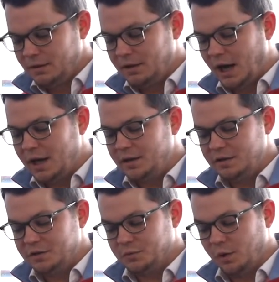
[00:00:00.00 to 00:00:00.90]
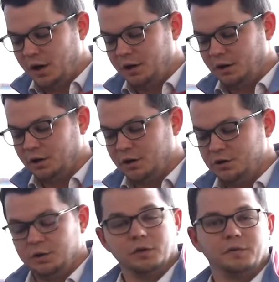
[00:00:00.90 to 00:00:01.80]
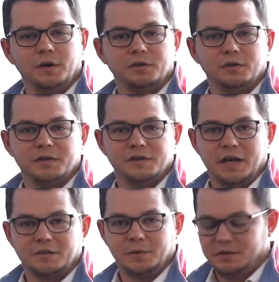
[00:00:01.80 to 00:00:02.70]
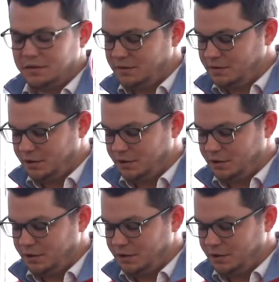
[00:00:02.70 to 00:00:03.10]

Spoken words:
Guided is where you're going to do your functional assessments.